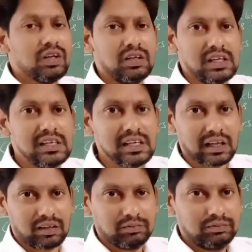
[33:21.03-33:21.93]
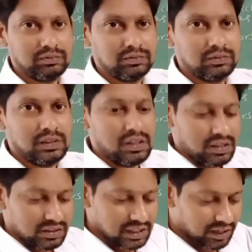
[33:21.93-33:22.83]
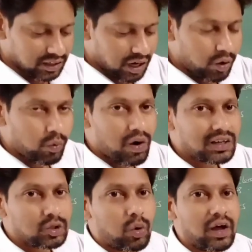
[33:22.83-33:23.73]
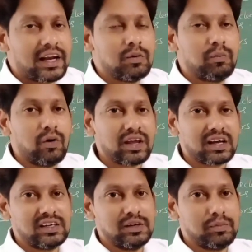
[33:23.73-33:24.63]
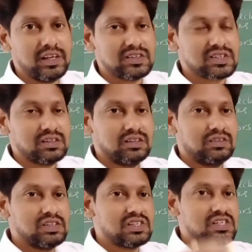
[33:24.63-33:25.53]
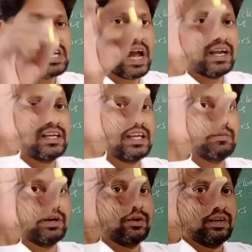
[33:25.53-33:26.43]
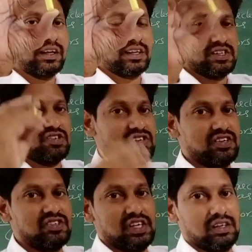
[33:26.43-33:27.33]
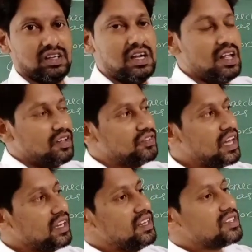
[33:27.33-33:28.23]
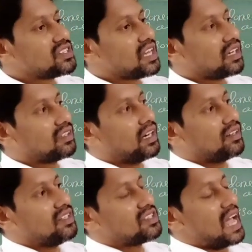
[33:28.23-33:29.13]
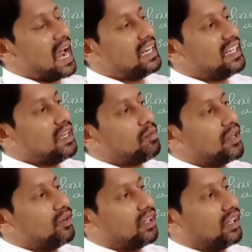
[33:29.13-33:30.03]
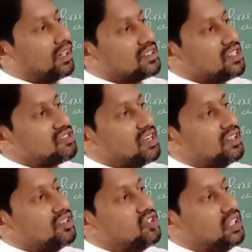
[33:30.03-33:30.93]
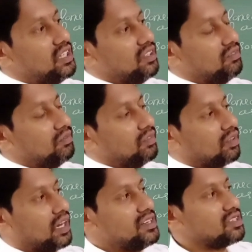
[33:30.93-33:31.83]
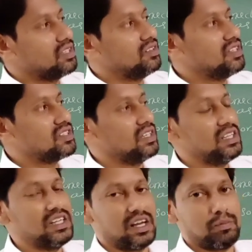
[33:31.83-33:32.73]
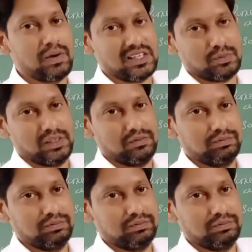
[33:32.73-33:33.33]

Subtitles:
linear. Sir, now what Cohen and Boyer did means, this is antibiotic resistant gene. They inserted this antibiotic resistant gene right in this linear plasmid.